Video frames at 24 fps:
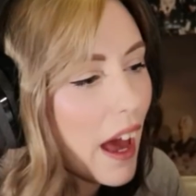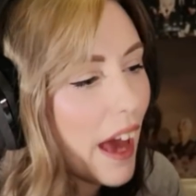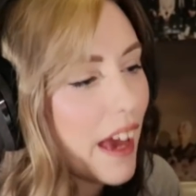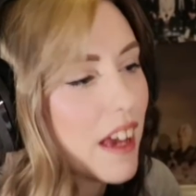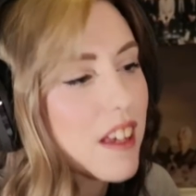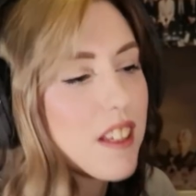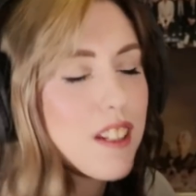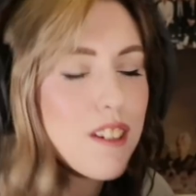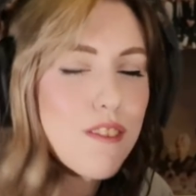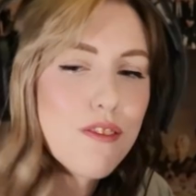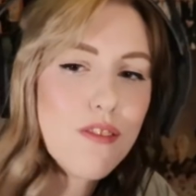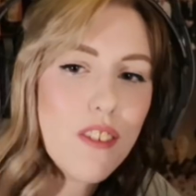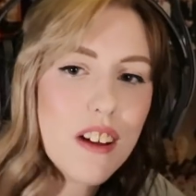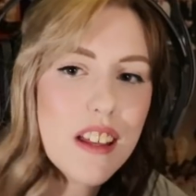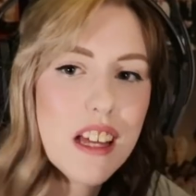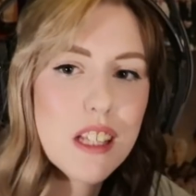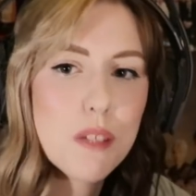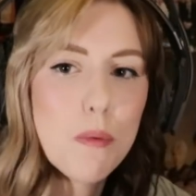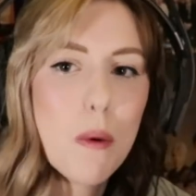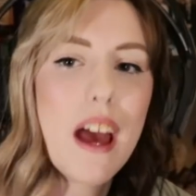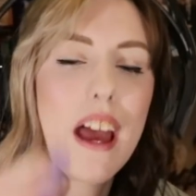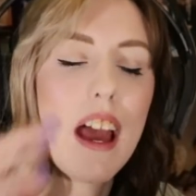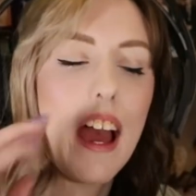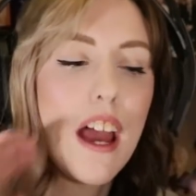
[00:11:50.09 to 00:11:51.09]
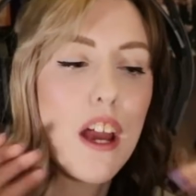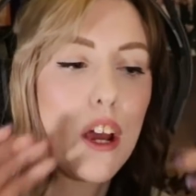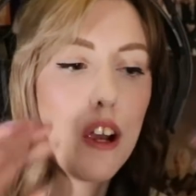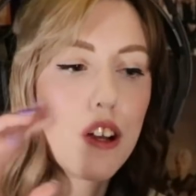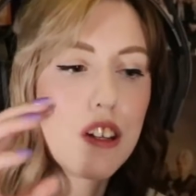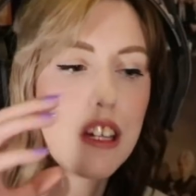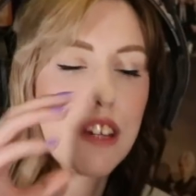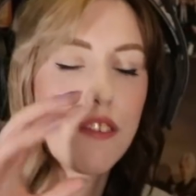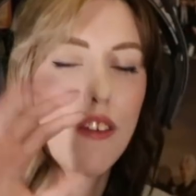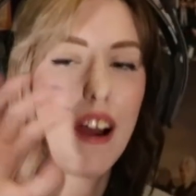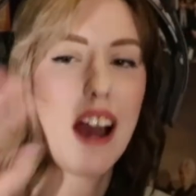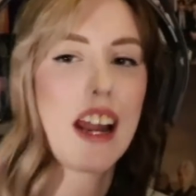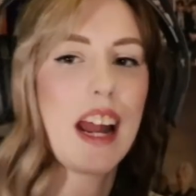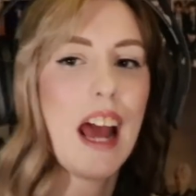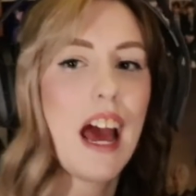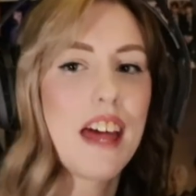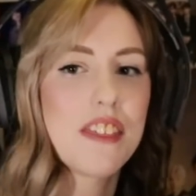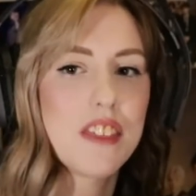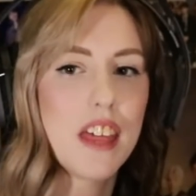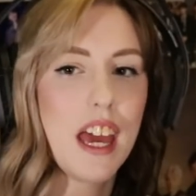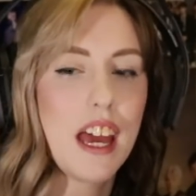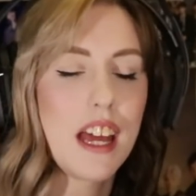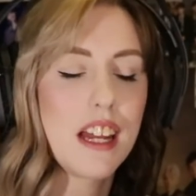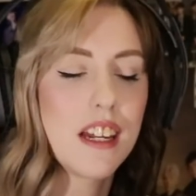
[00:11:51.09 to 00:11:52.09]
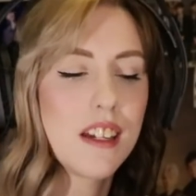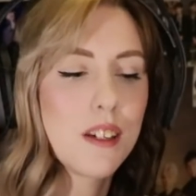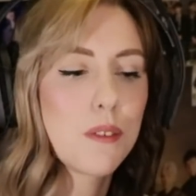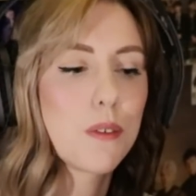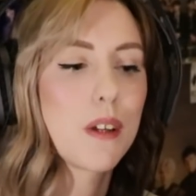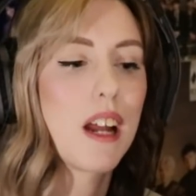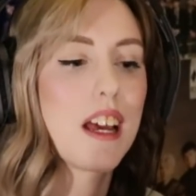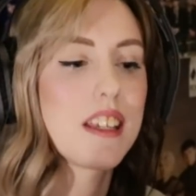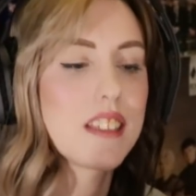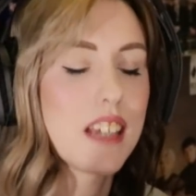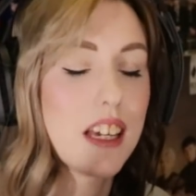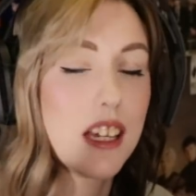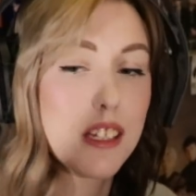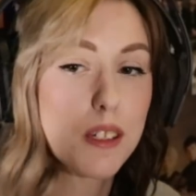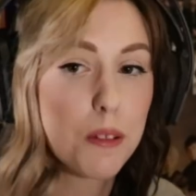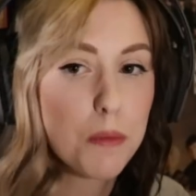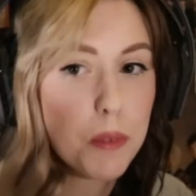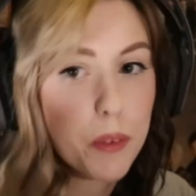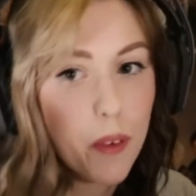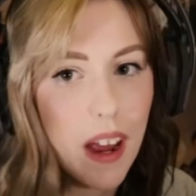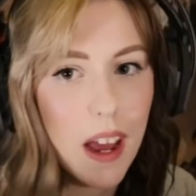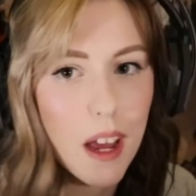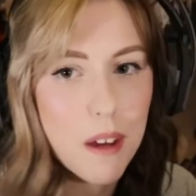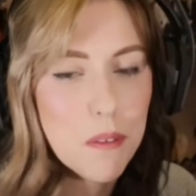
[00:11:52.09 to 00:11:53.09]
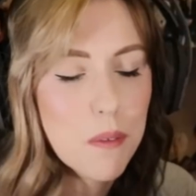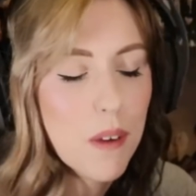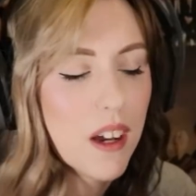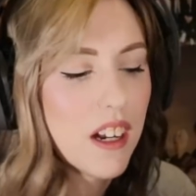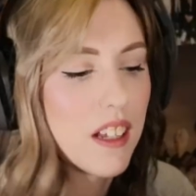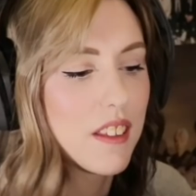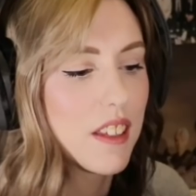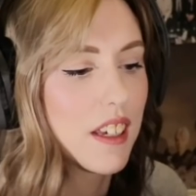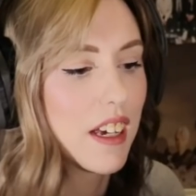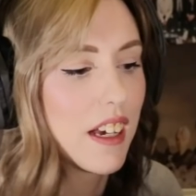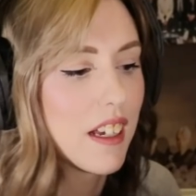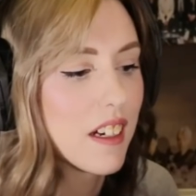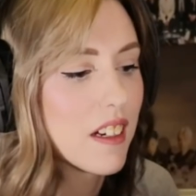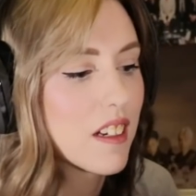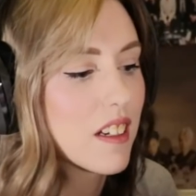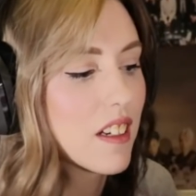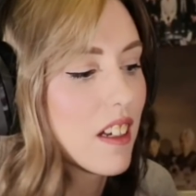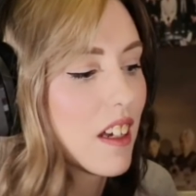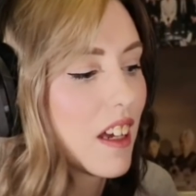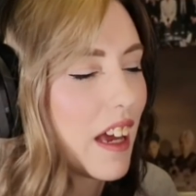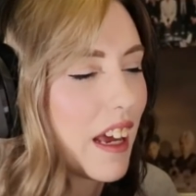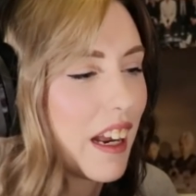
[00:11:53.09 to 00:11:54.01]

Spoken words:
That's why I only write it at the end when I say subscribe, right at the end.